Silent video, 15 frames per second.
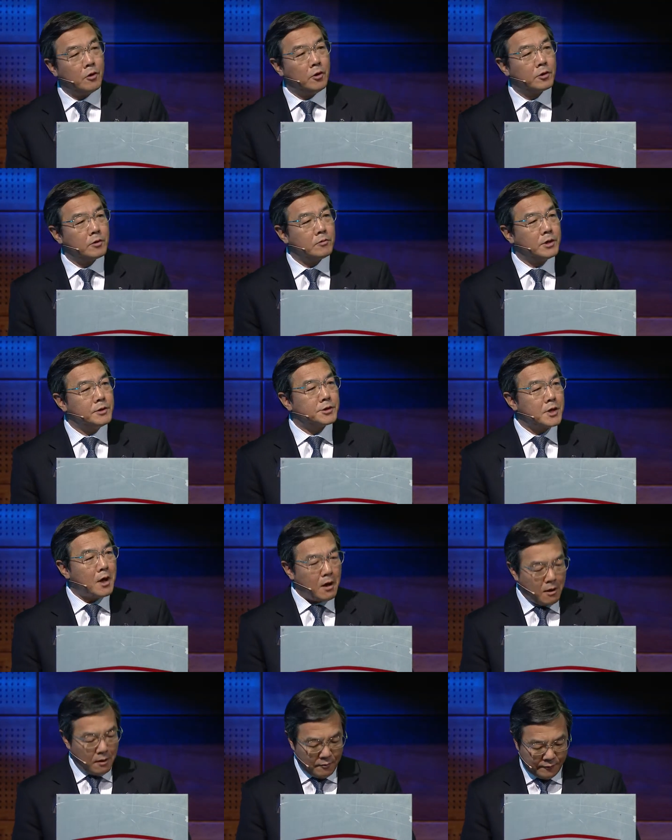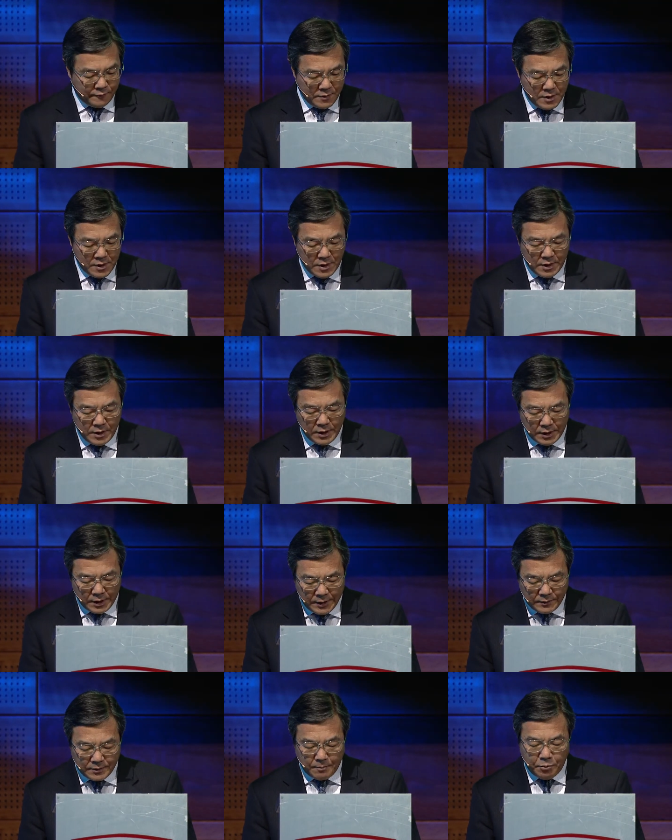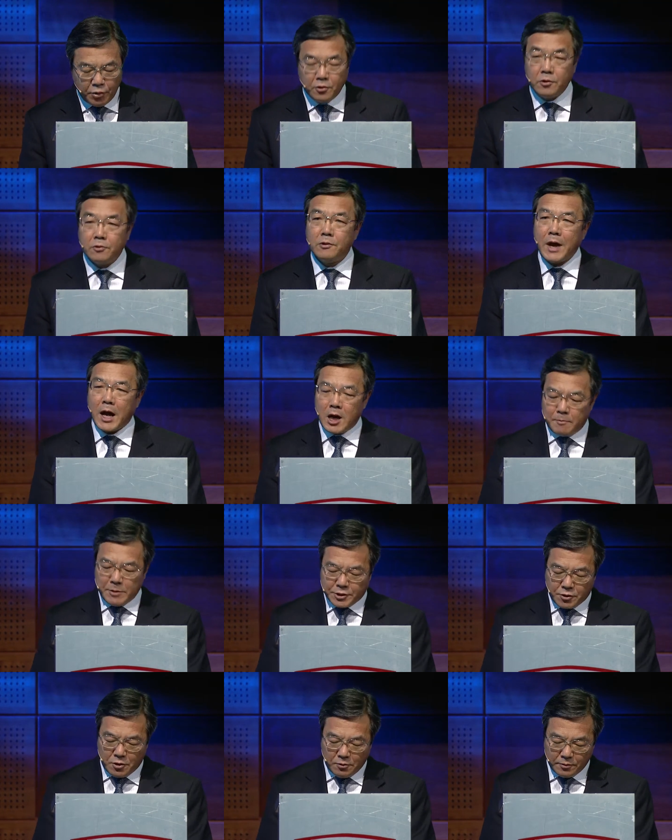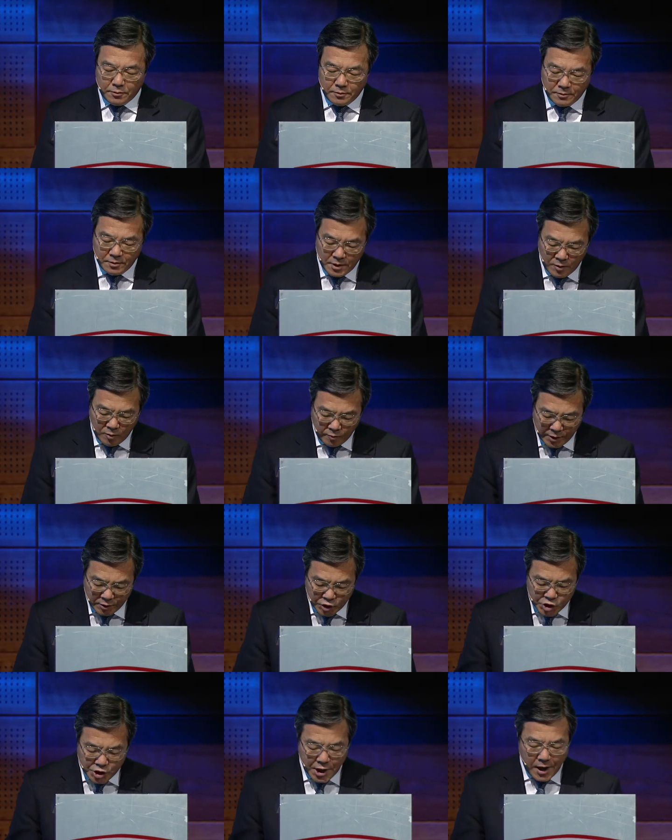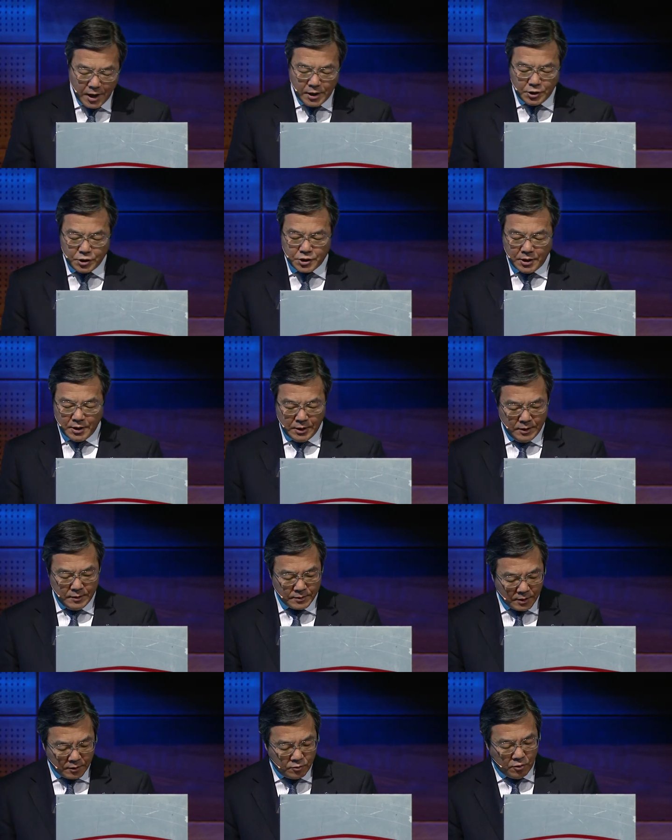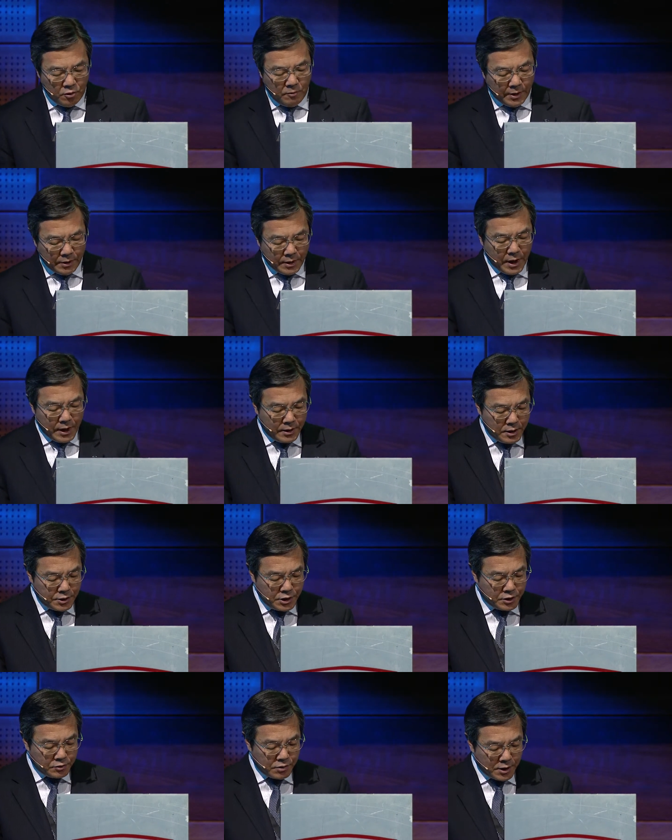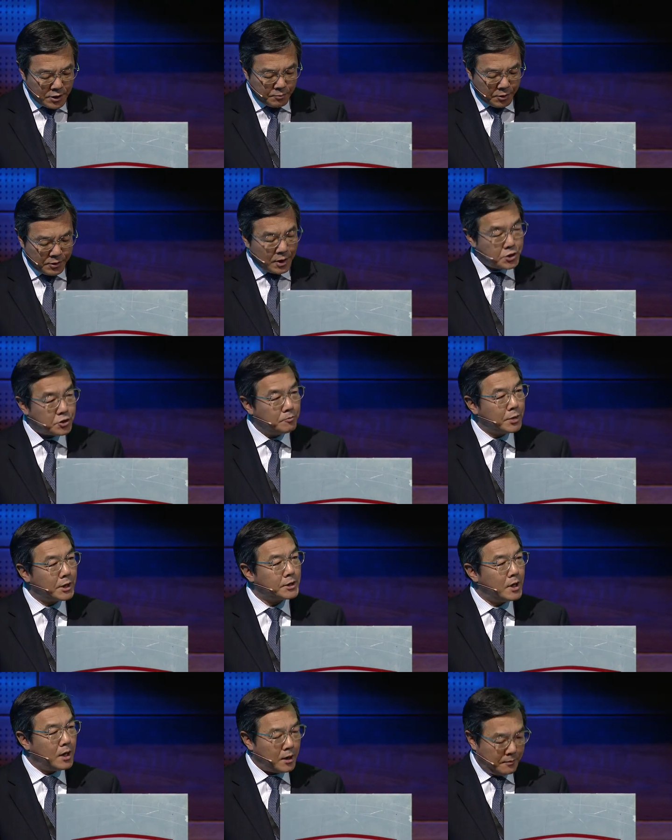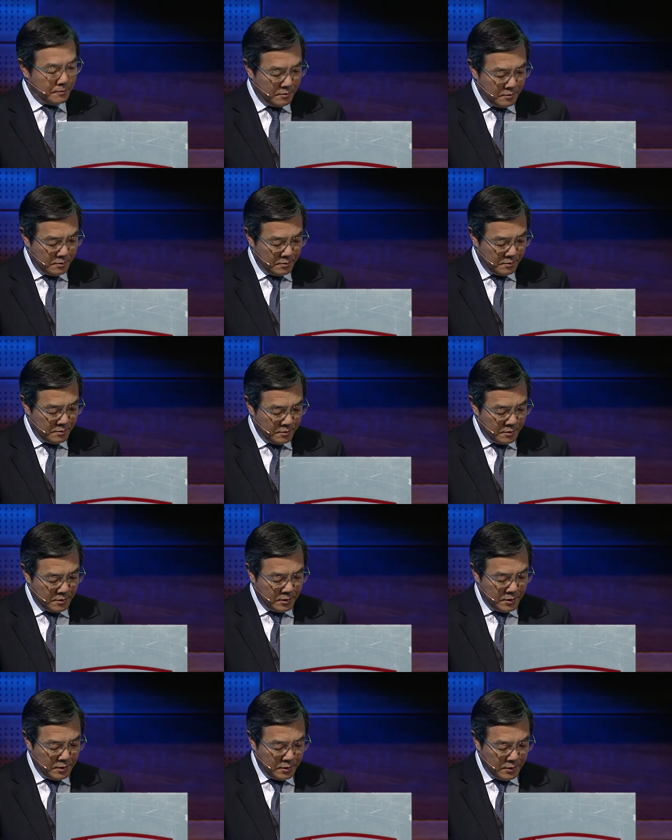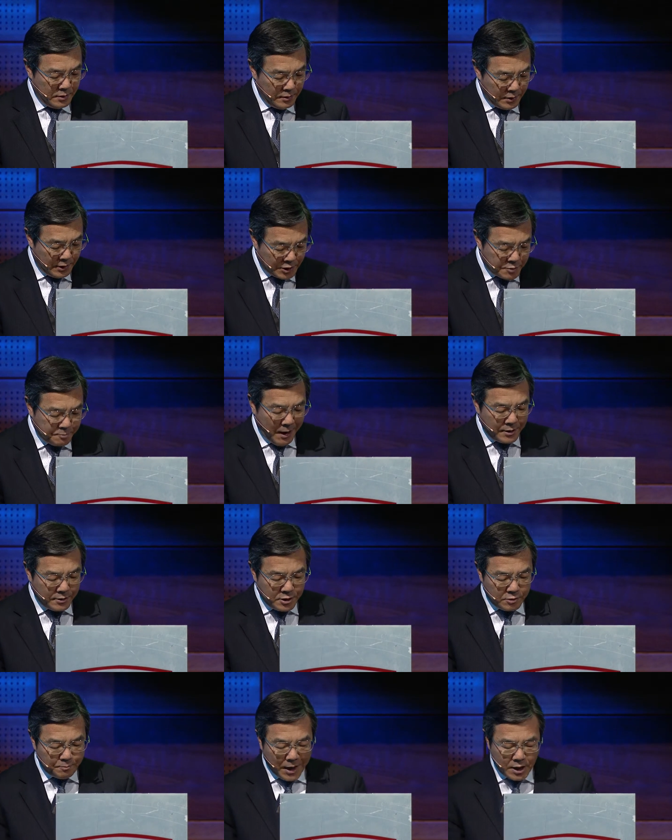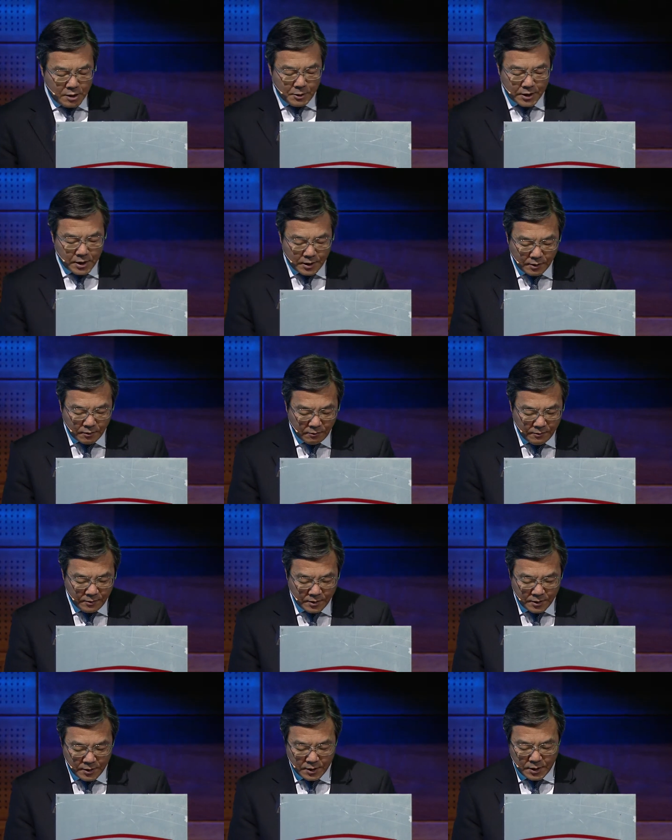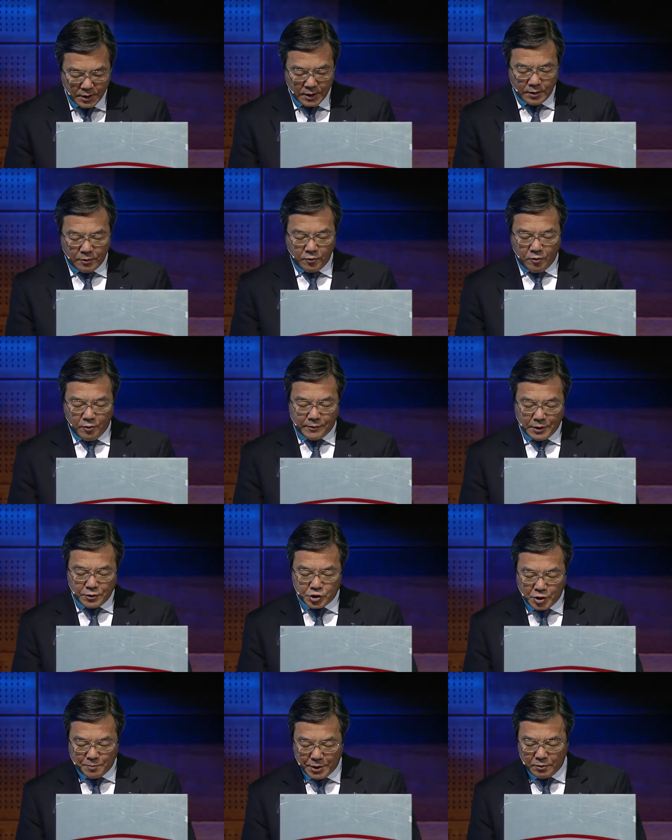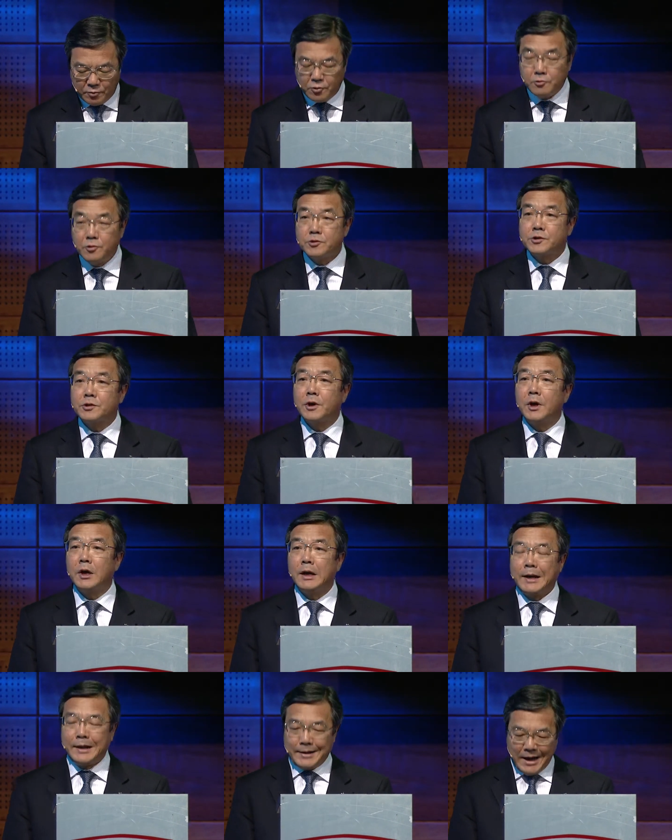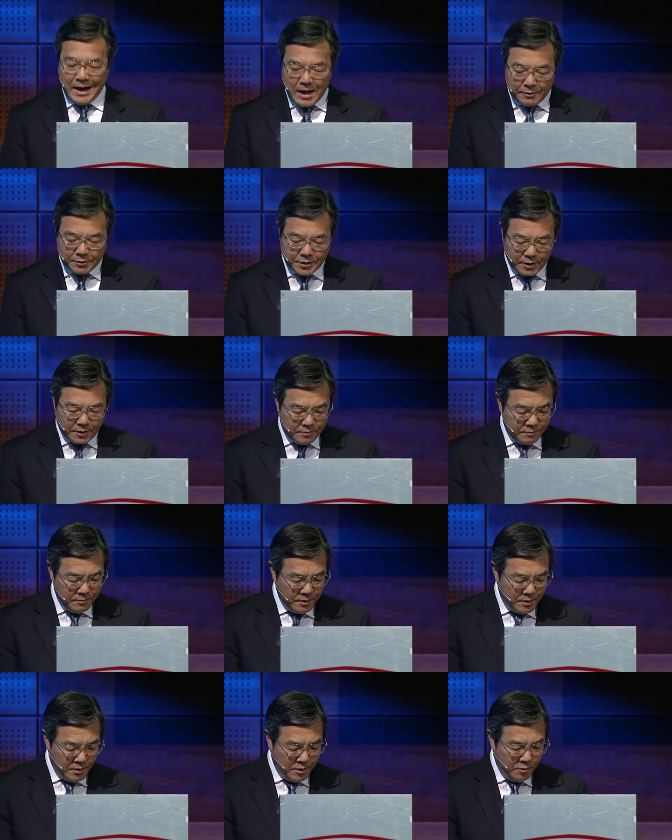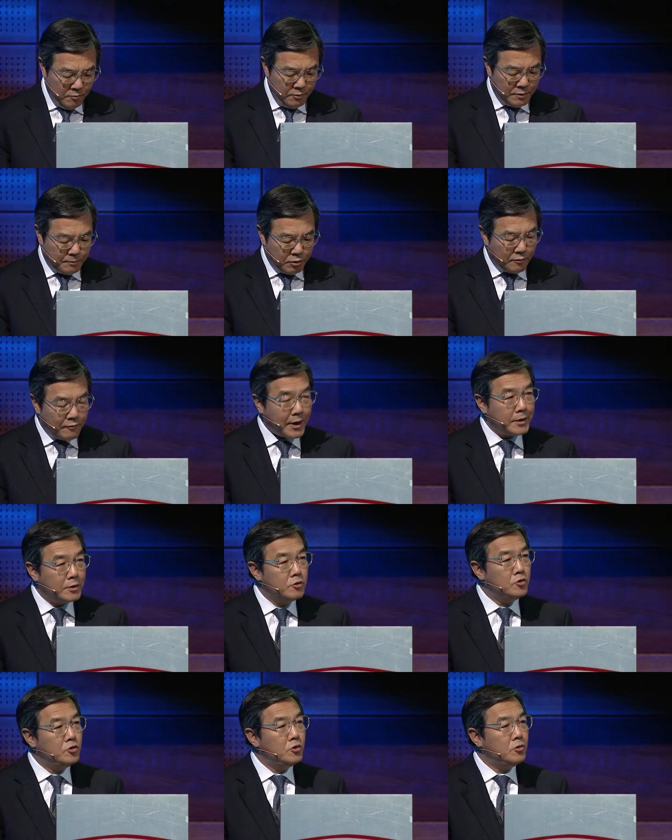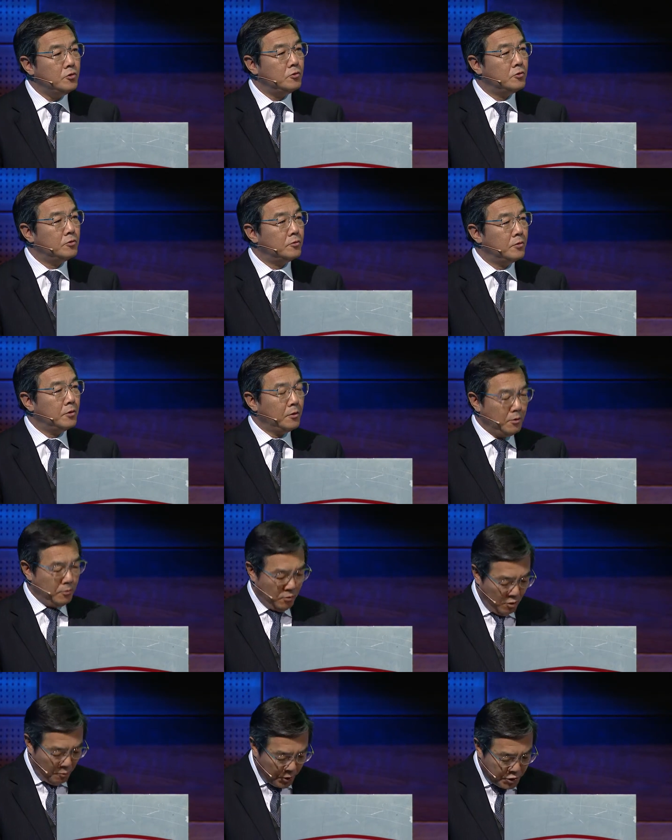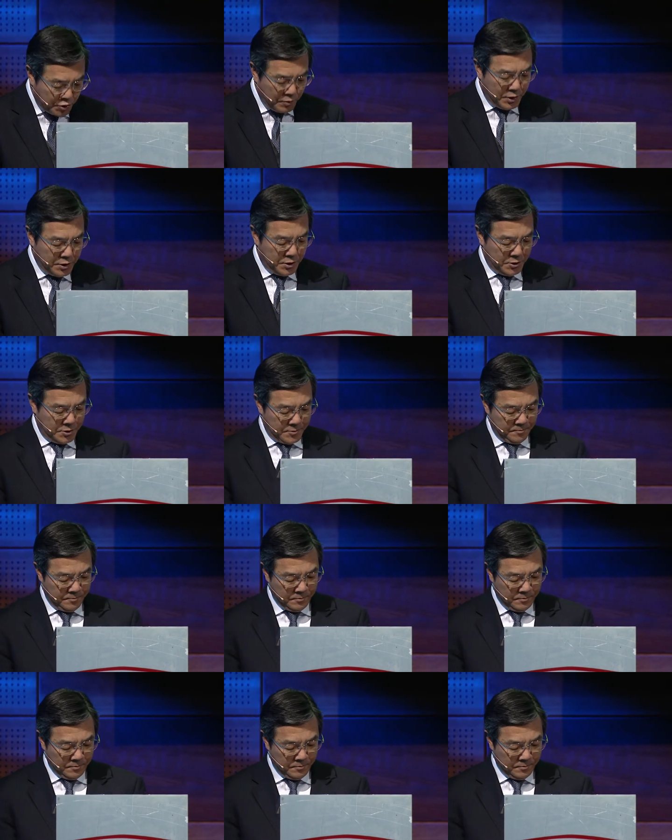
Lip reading: oil reserve in the Blue Amazon will change the global energy transportation pattern. The expanded Panama Canal and northern shipping routes in Arctic will provide new opportunities.